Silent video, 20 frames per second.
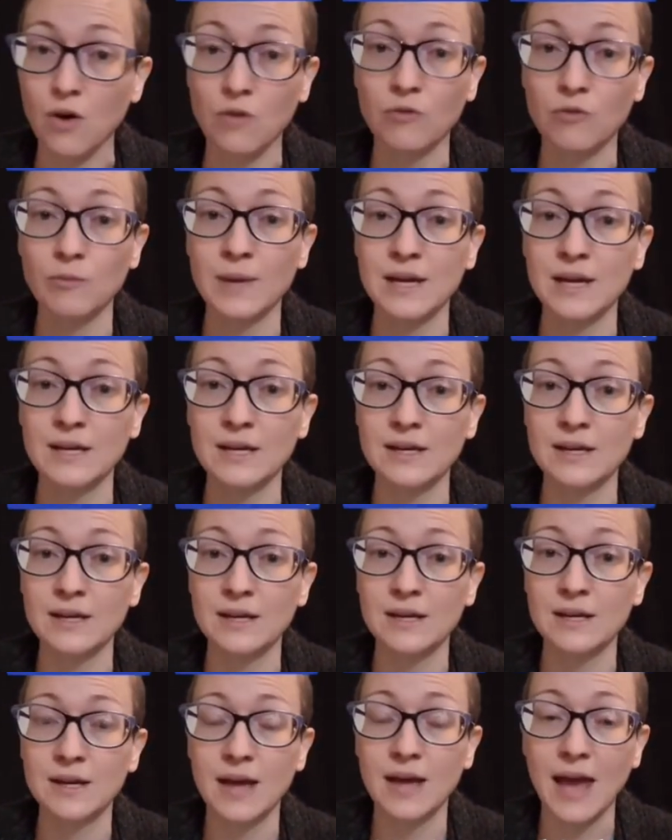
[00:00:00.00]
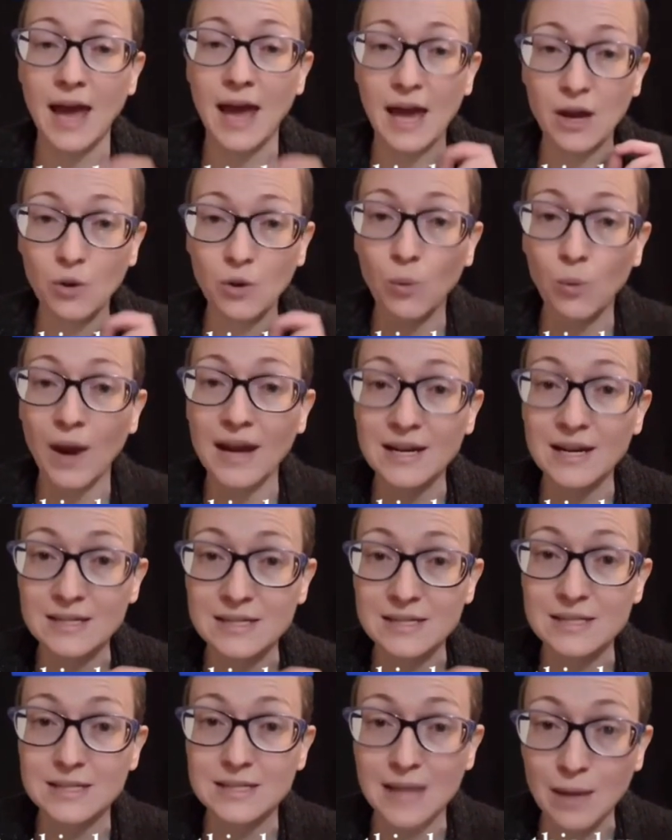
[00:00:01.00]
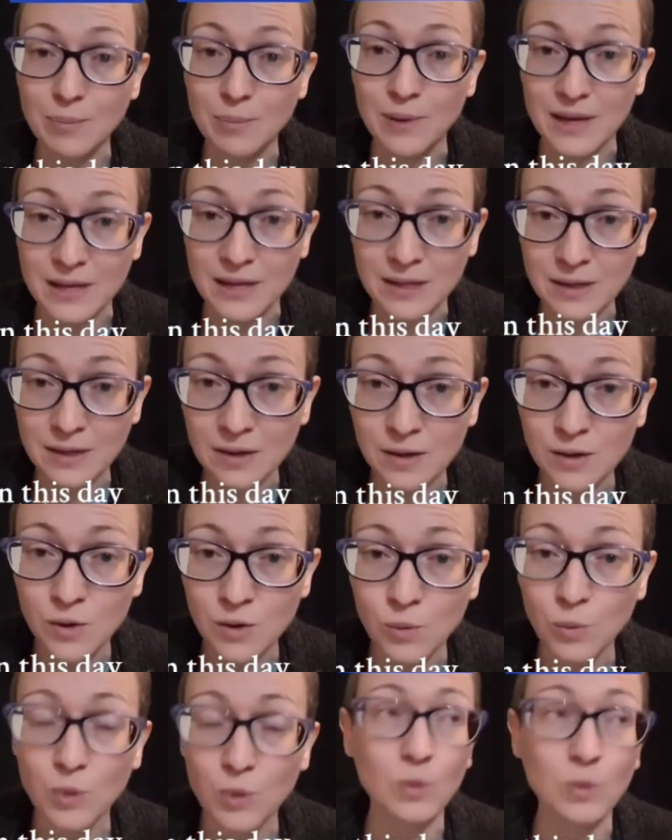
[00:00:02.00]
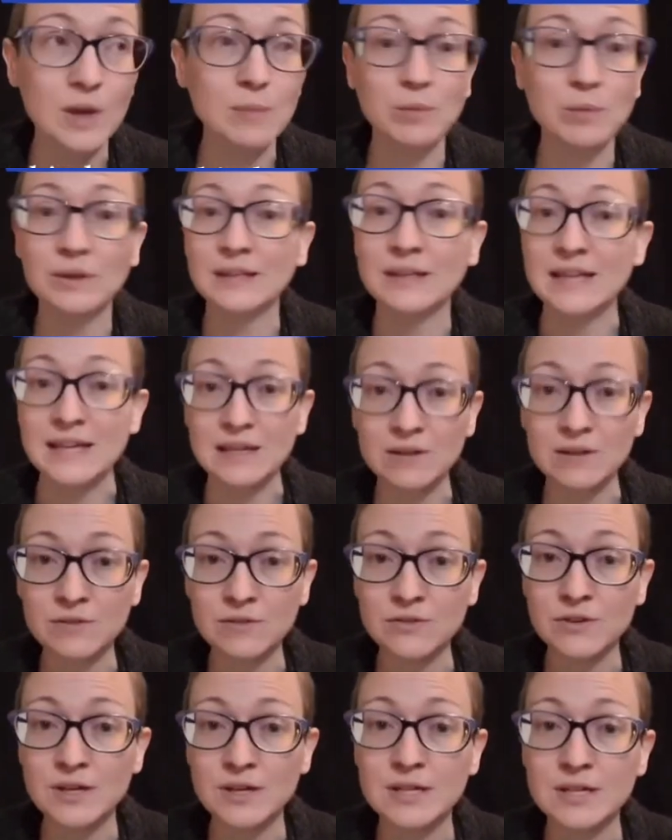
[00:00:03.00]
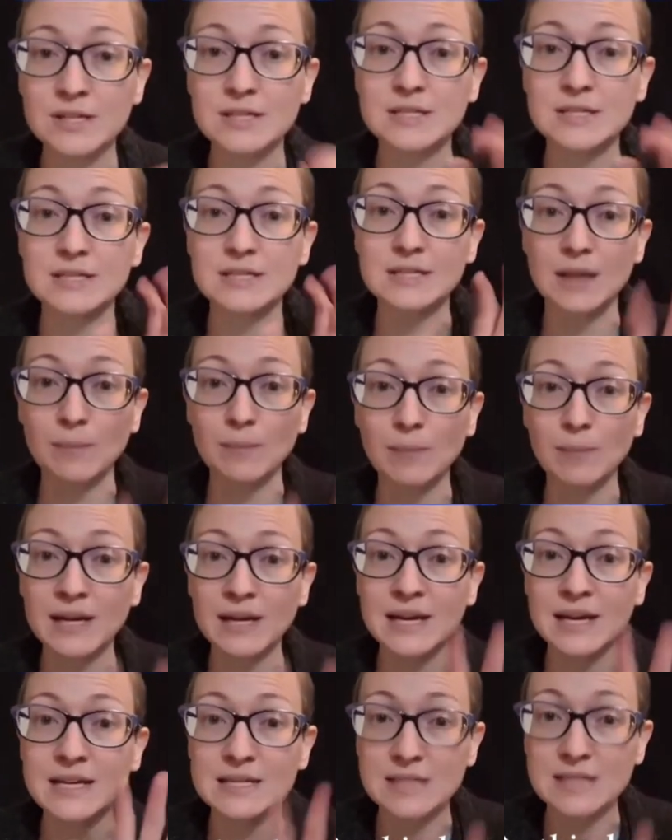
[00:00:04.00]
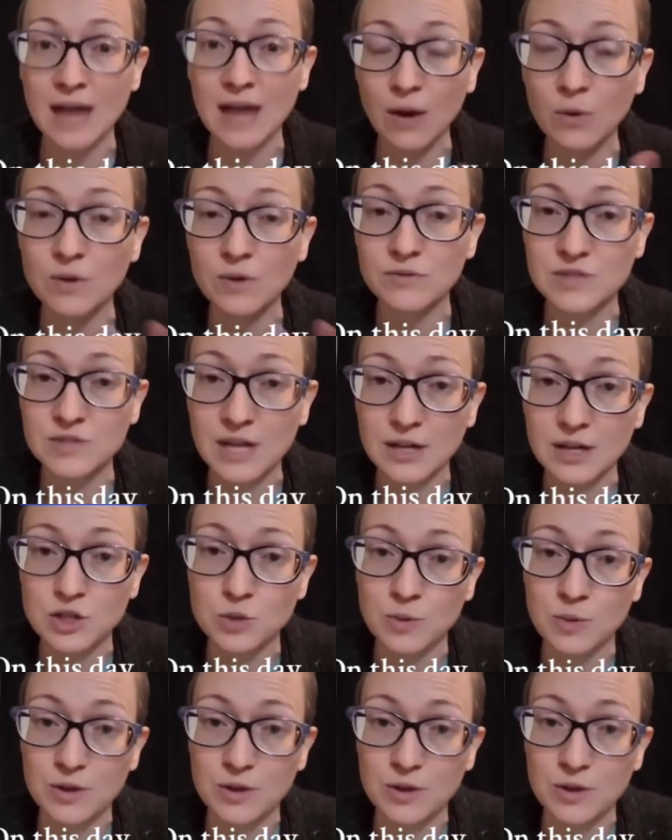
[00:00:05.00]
and a way to step in when we believe somebody is out of touch with reality.